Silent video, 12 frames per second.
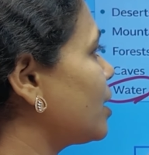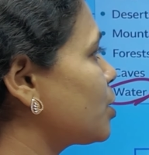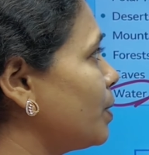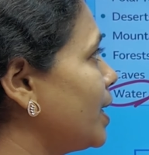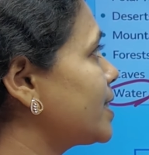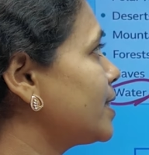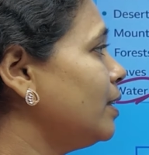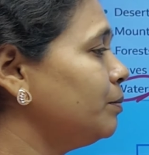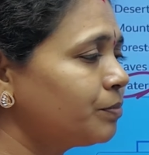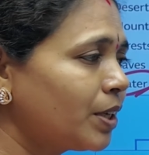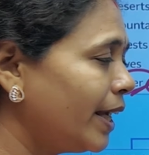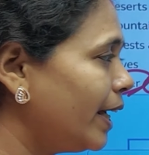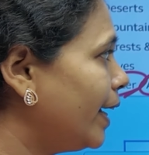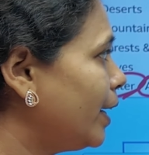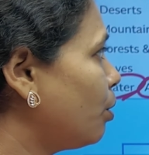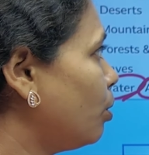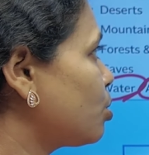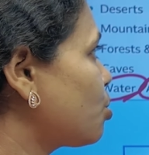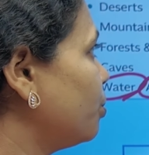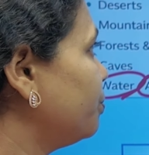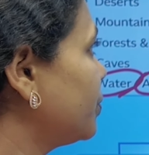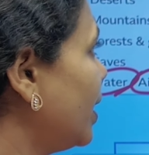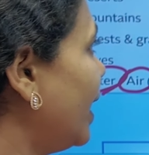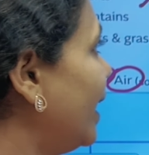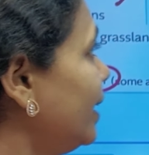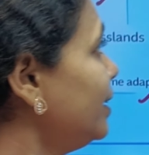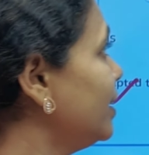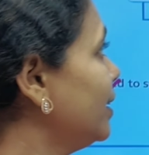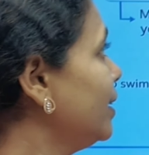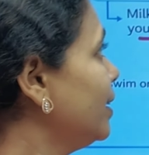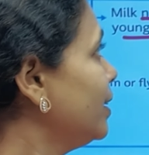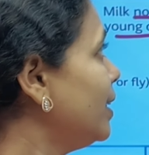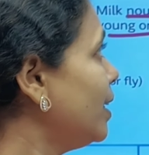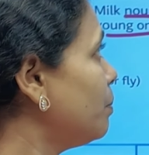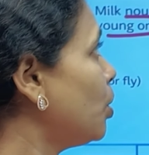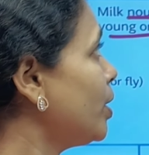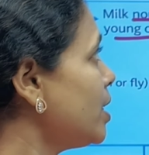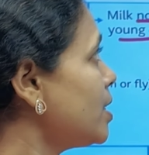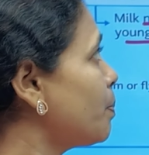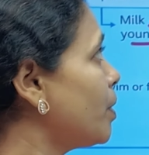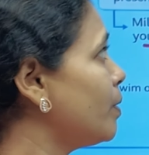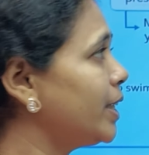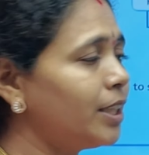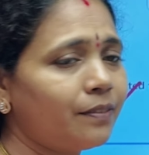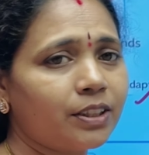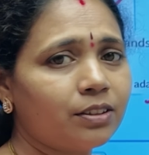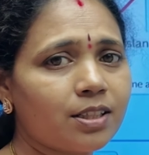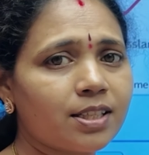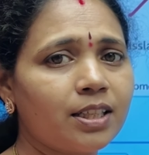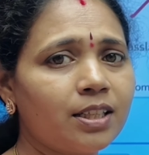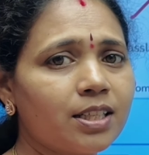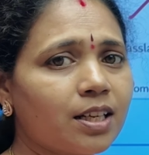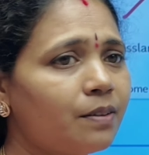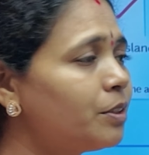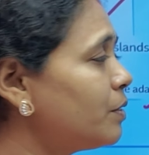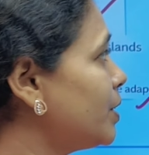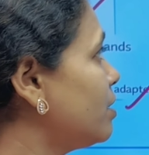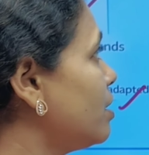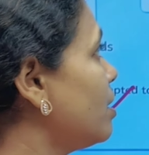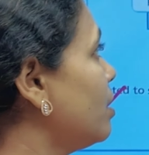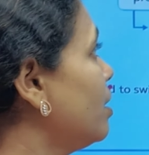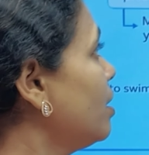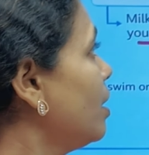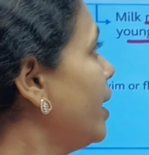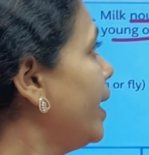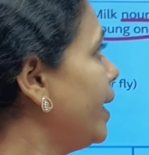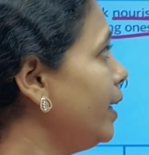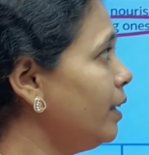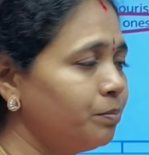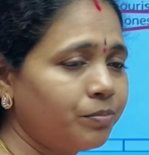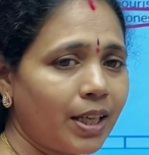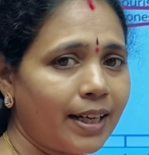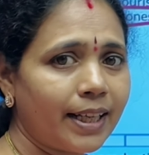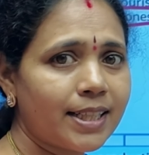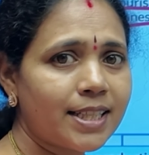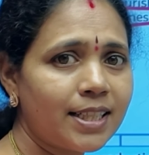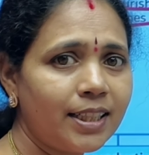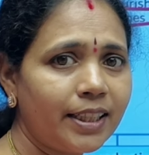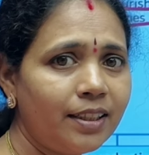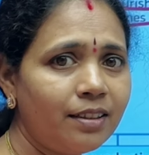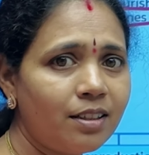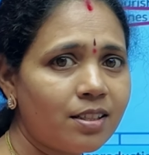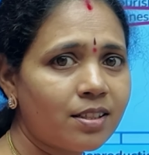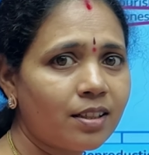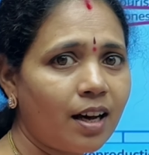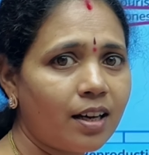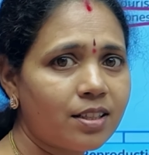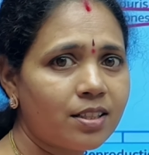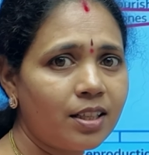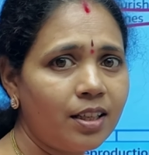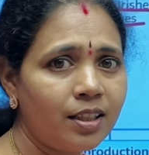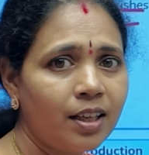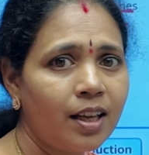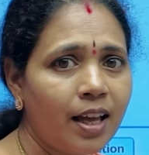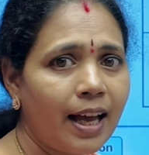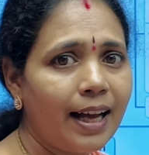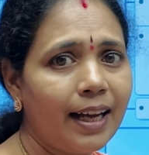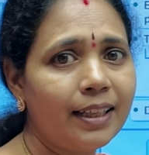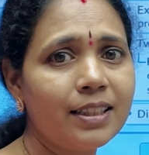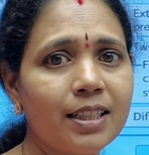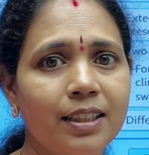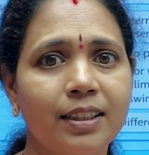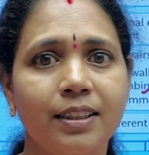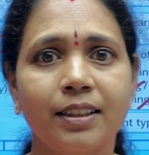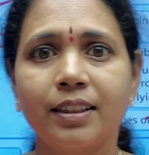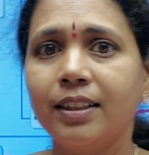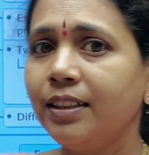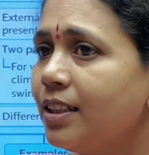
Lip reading: as well as the air also. And their body is provided with, the skin is covered with the hair, and external ears are seen, and in